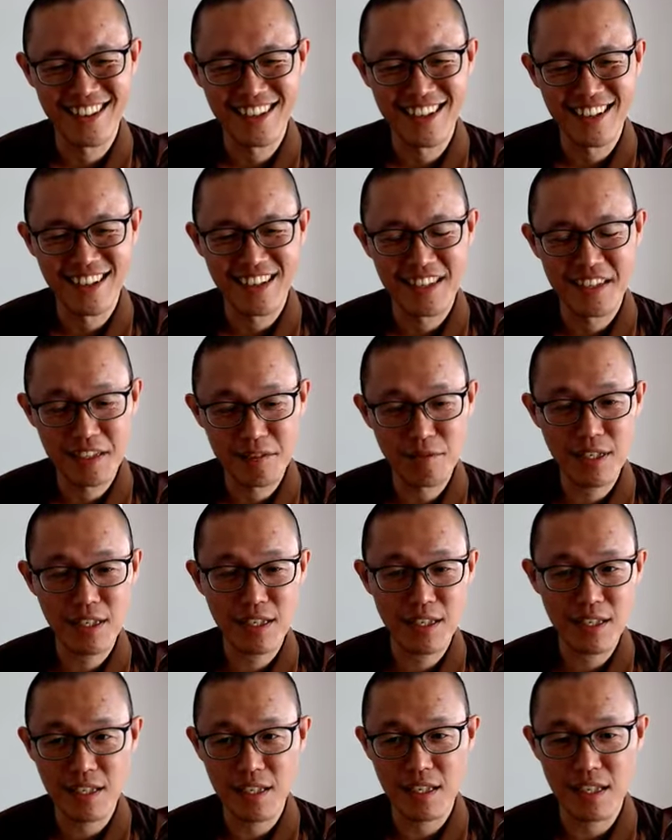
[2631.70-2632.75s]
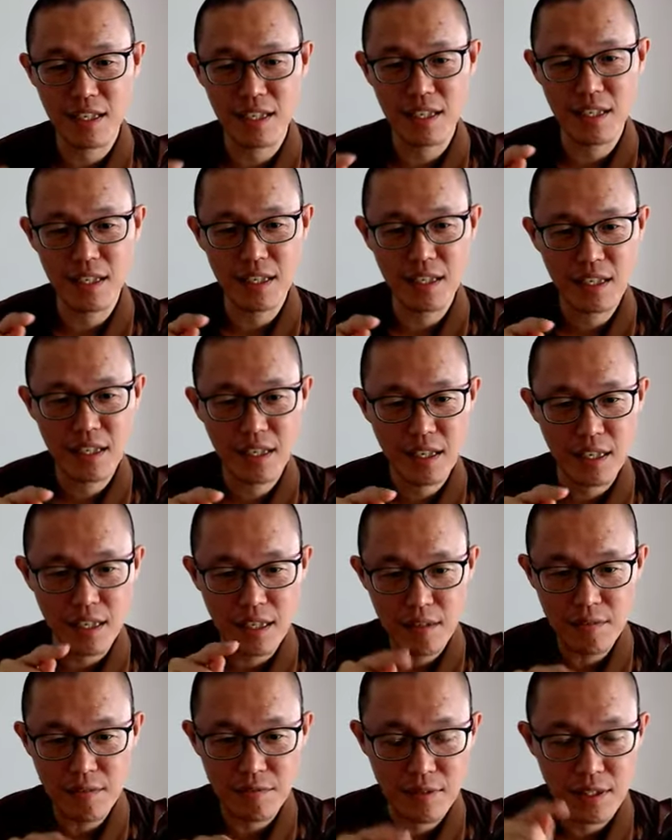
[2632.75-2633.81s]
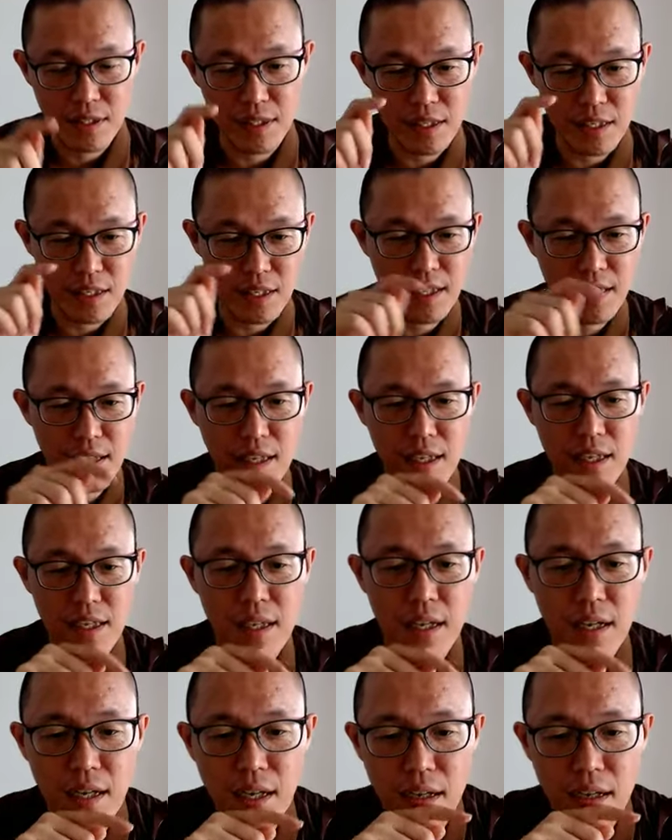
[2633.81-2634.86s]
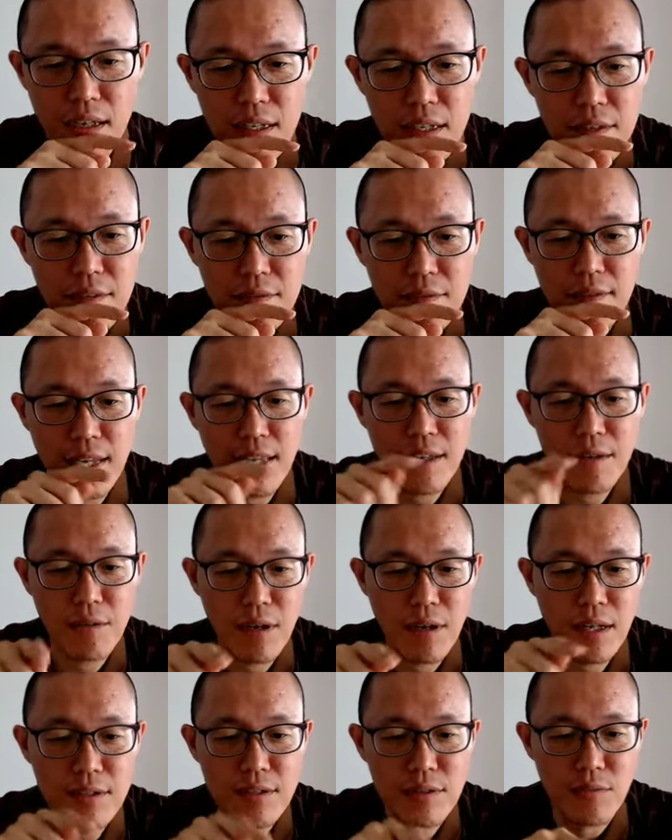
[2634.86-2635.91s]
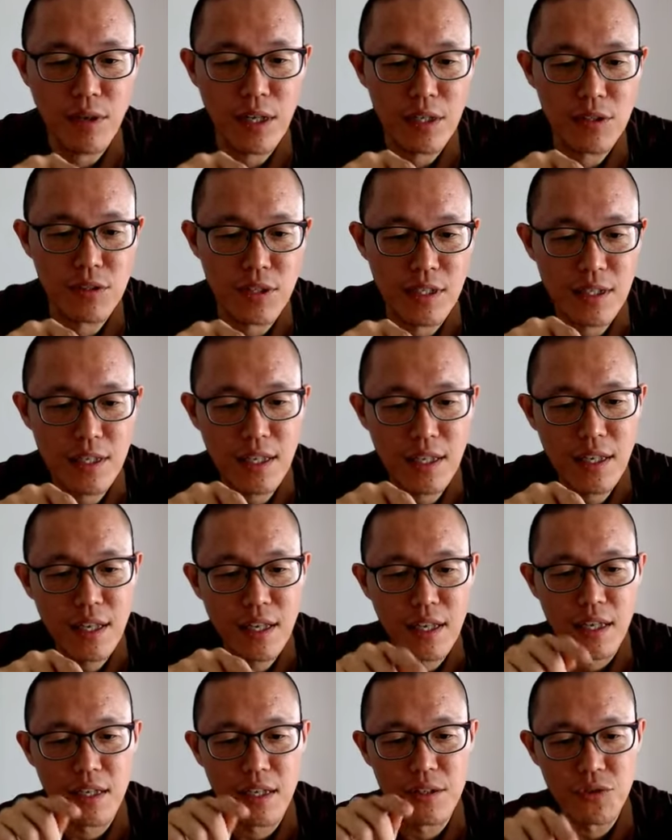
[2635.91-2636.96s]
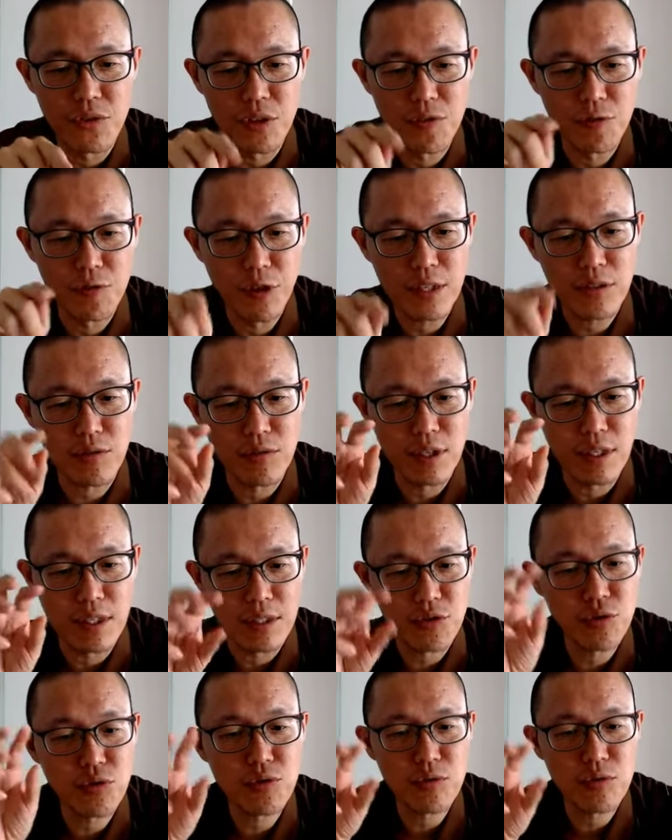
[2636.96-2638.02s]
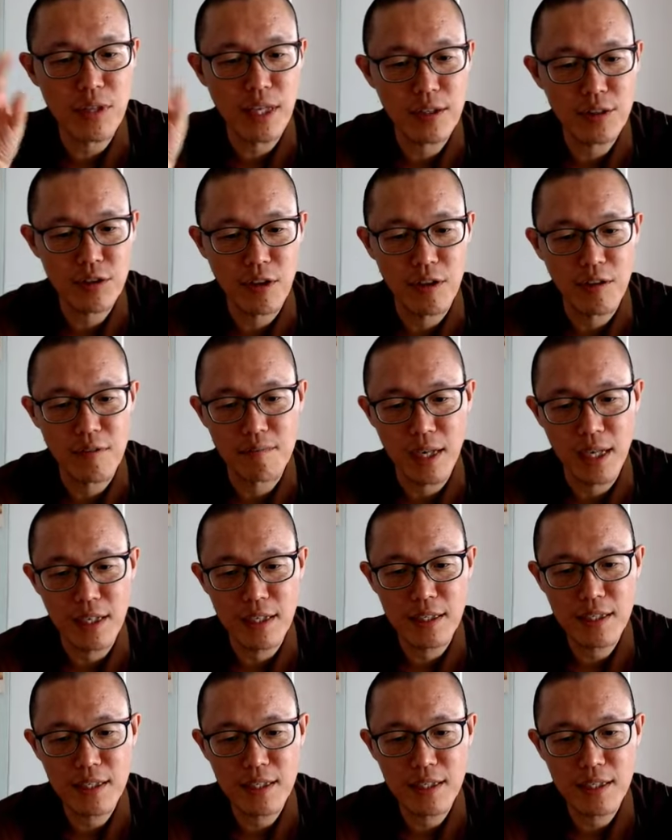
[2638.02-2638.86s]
In a way, if Lei Hua's question is referring to the true nature of mind,